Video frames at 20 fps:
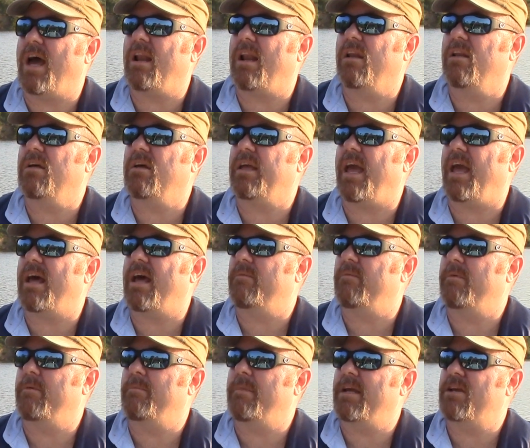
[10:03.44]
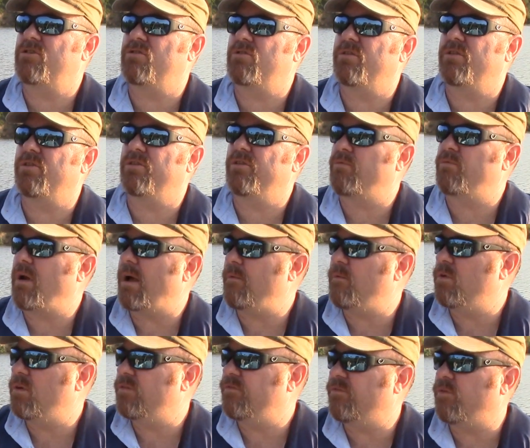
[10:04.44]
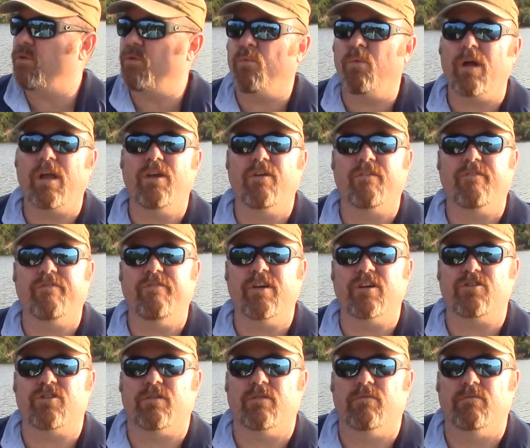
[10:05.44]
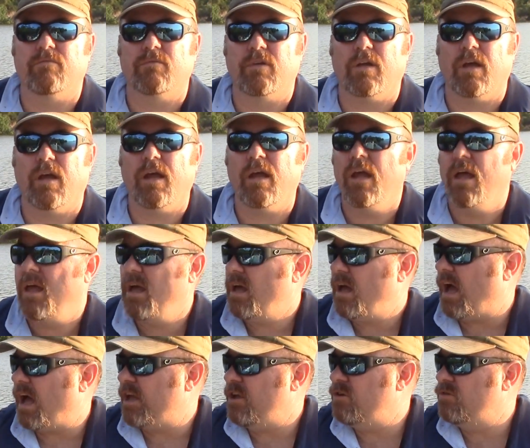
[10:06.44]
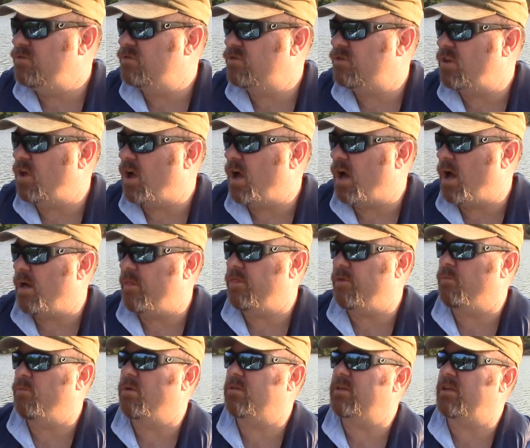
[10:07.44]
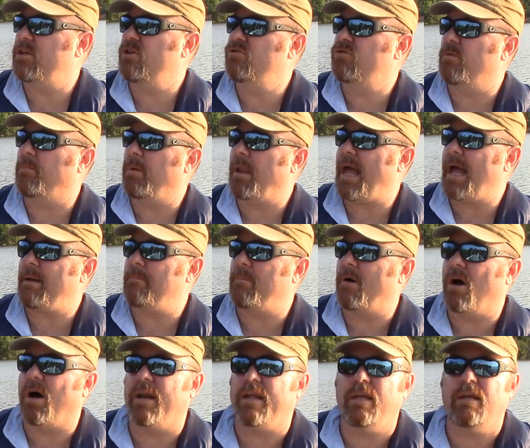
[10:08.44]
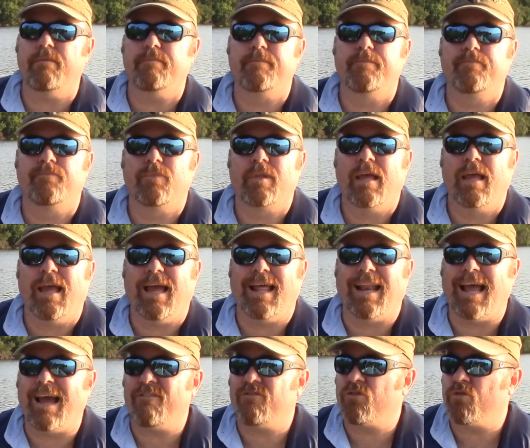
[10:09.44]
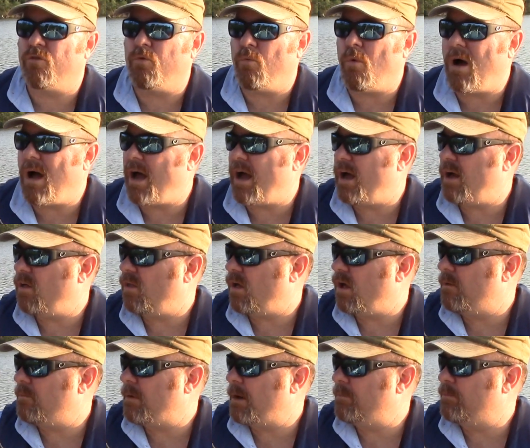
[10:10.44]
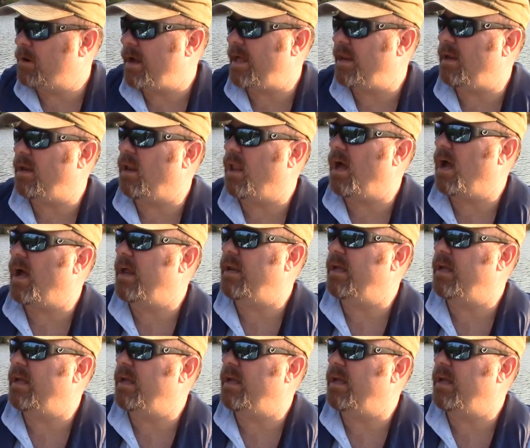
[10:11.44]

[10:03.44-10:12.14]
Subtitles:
to look at them and make sure they're the right ones for the way you're fishing. Okay? I used the ones that use a black body. And after a while on my braided line,